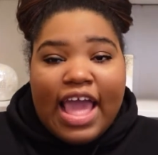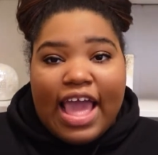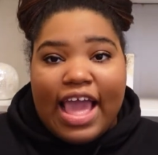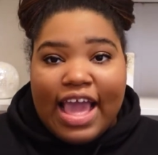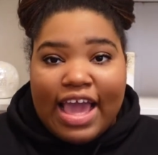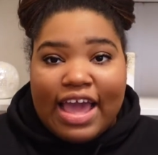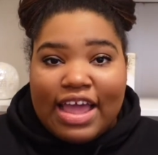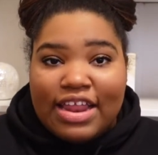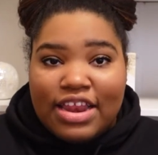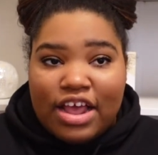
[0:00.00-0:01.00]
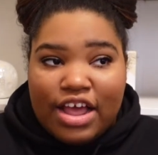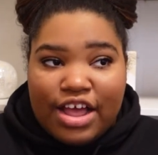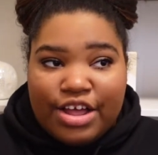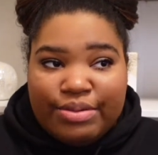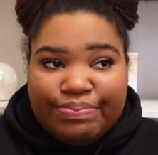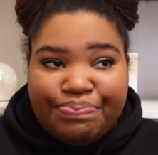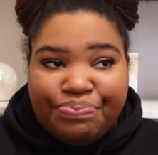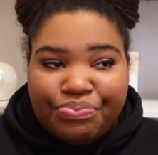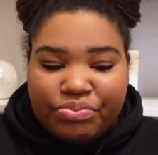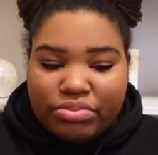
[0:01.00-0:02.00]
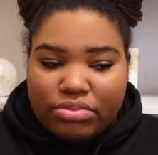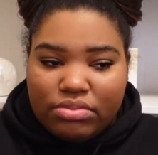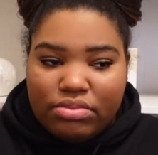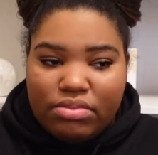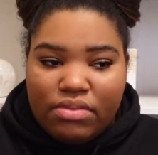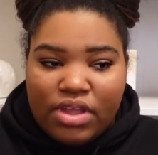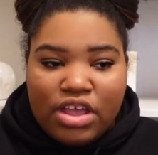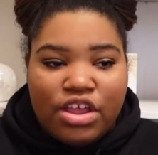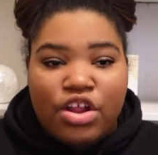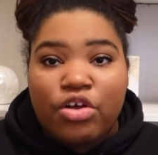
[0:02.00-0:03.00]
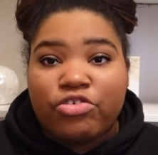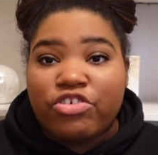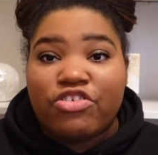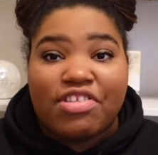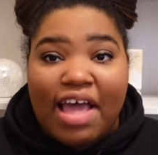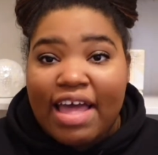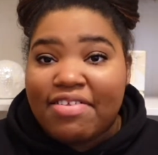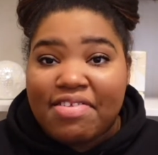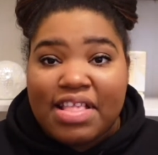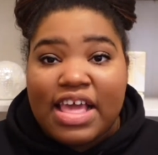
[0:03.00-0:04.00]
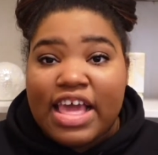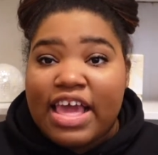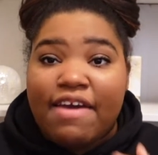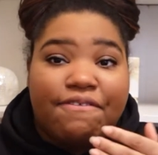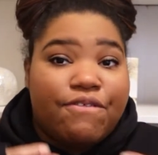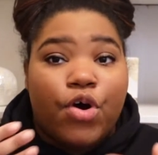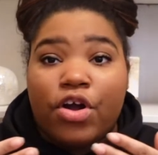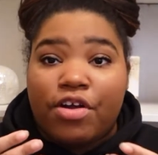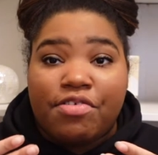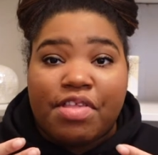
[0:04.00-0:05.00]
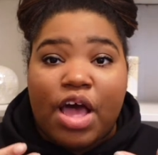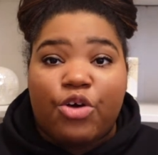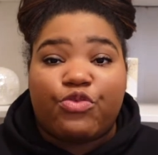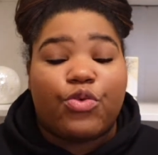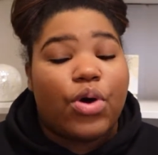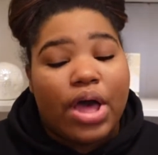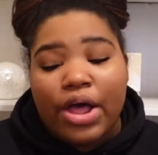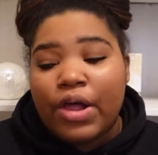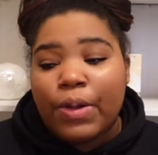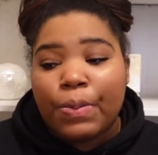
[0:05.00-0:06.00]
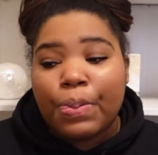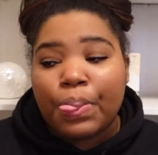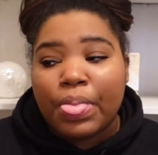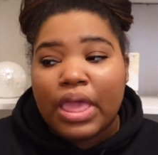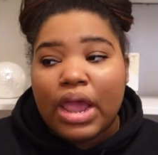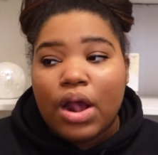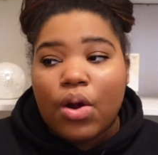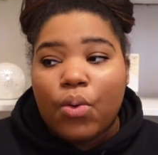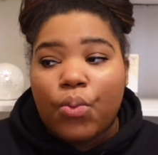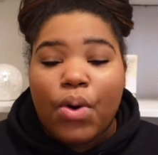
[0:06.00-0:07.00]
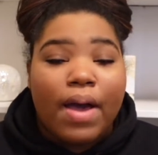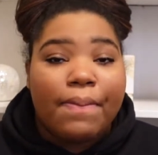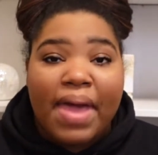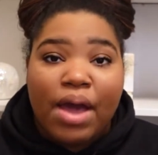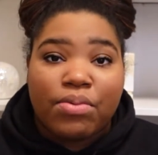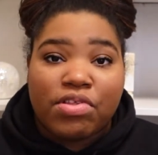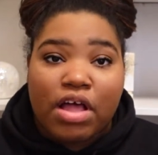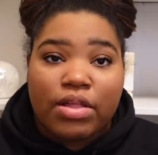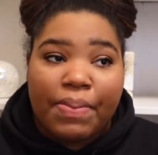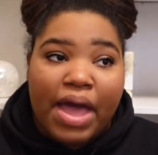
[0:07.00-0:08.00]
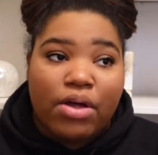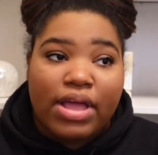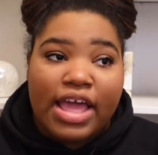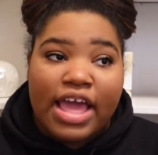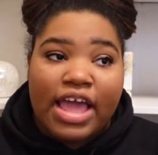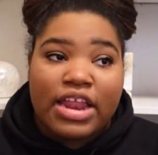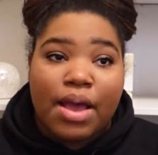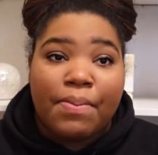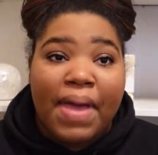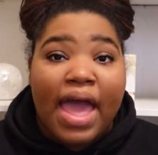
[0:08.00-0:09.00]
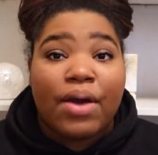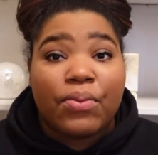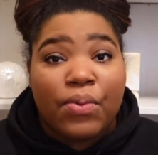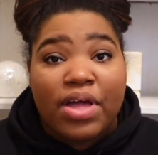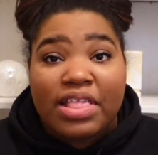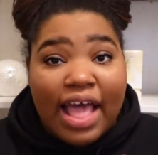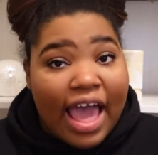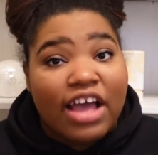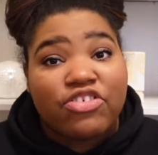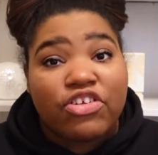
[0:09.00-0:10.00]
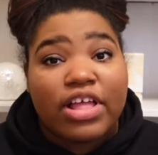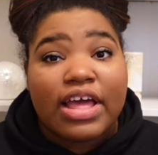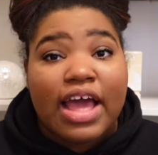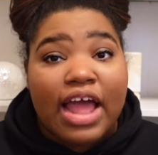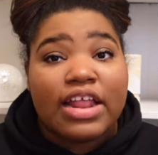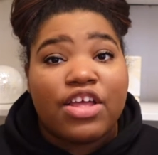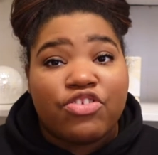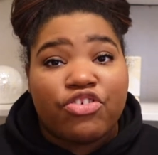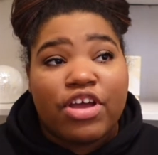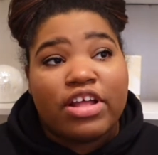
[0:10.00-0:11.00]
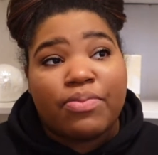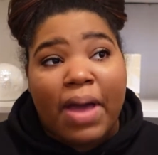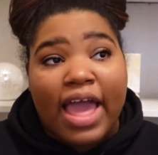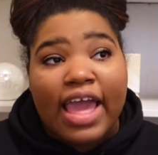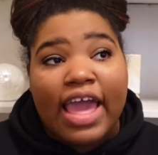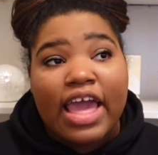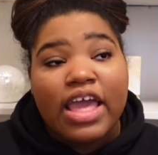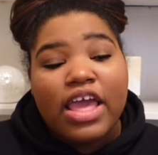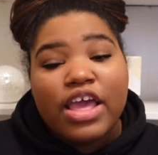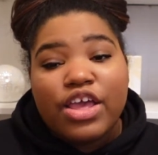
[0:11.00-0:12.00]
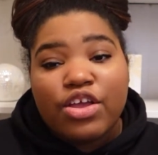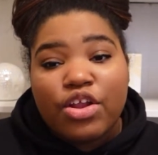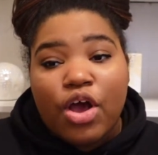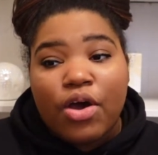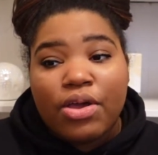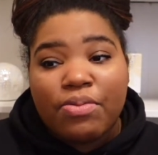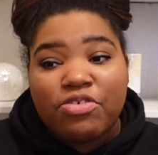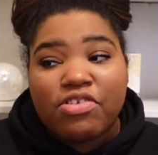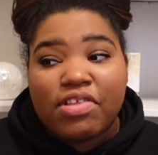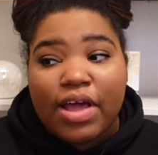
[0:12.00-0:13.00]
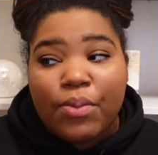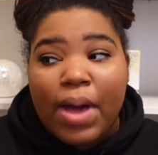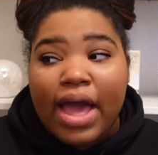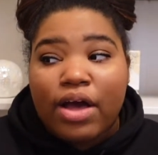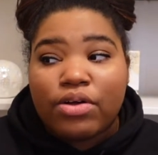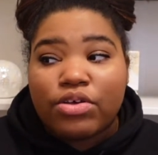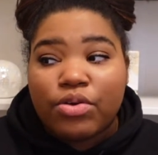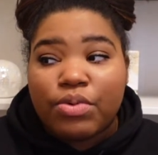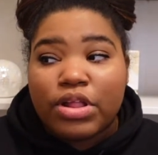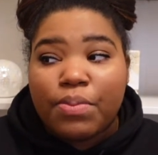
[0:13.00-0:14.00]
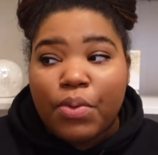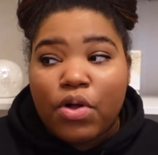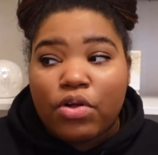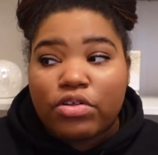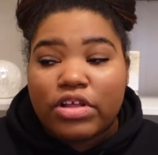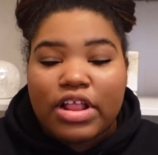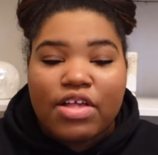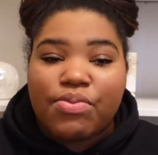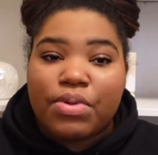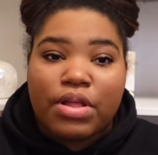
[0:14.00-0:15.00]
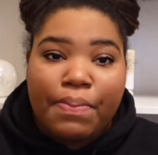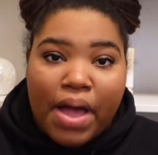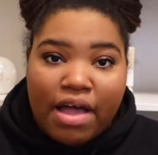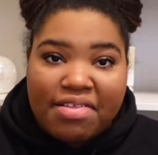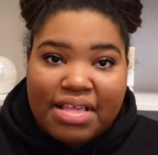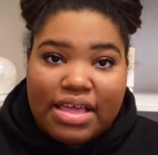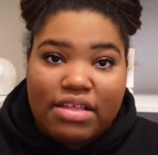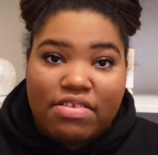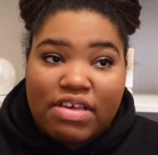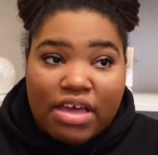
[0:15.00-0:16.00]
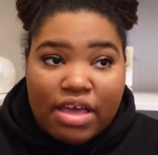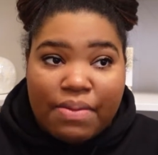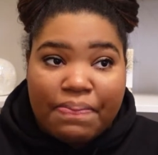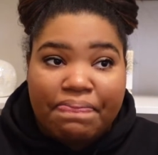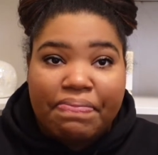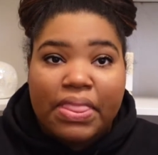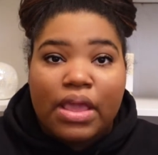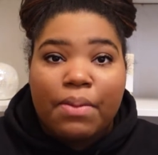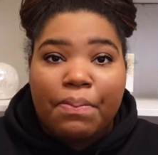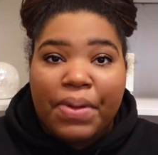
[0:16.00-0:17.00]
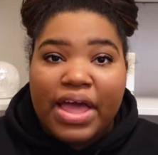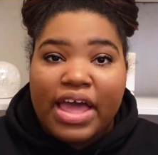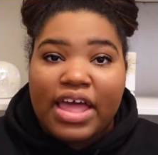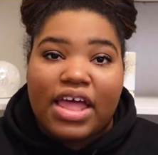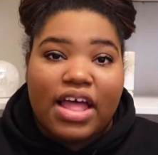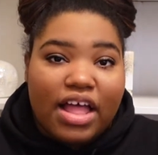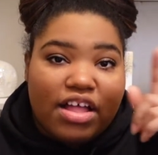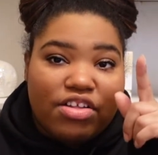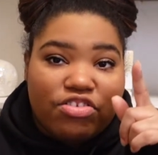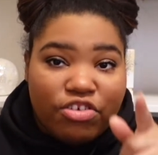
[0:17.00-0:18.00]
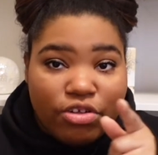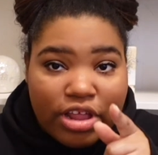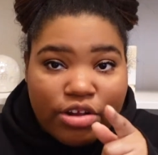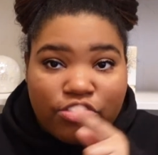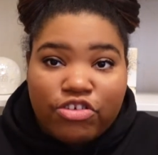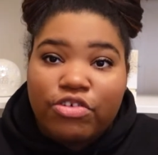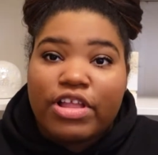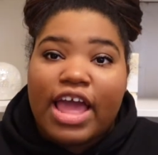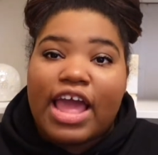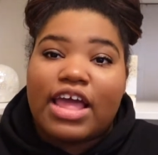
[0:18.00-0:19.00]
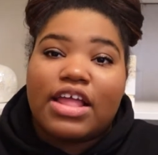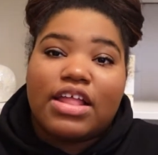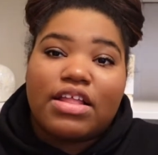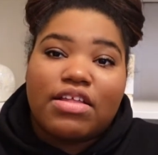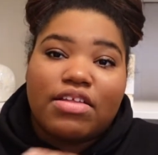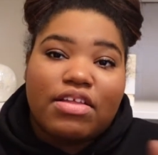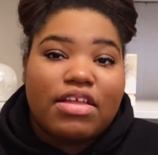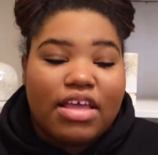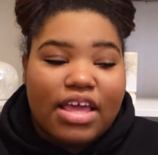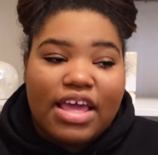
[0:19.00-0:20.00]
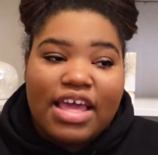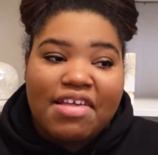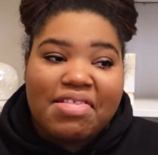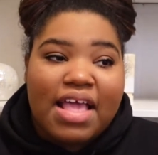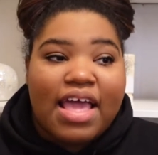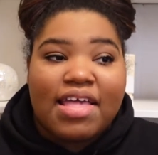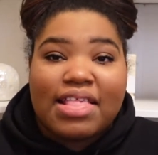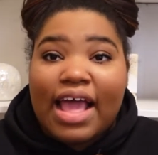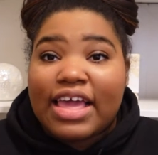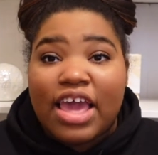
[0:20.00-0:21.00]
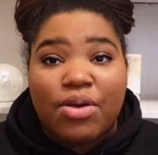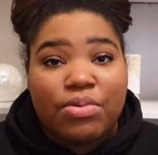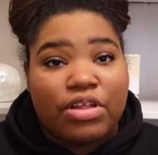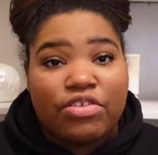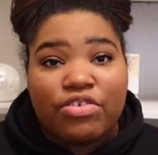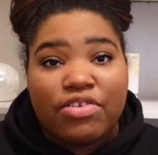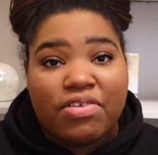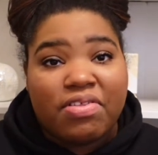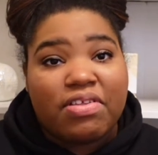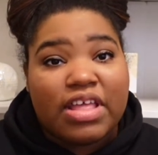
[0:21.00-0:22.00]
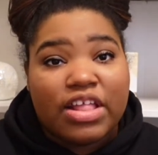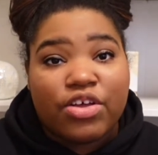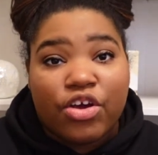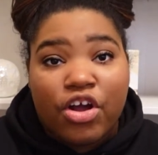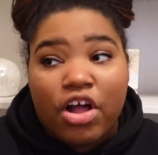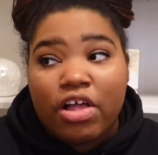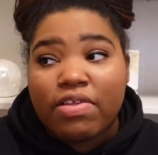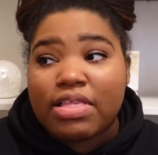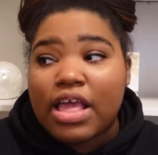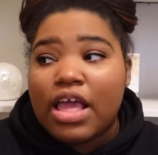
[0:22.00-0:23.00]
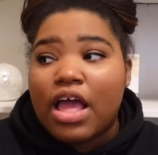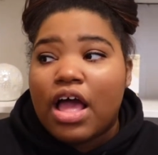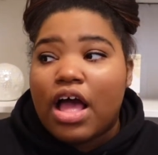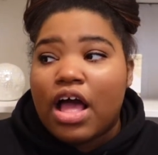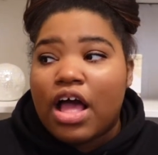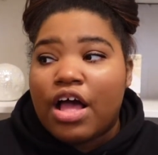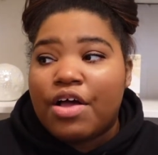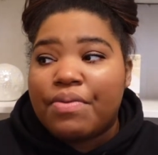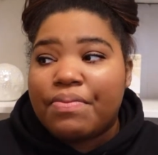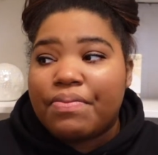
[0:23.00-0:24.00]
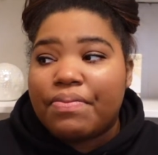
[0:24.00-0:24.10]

and you know, she just had to see for herself what Matt was all about. And Matt was actually kind of intrigued by it. You know, he was just like, wow, you're really bold, and that's really ballsy to come. But too little too late. He says, I can't really do this to the other girls. I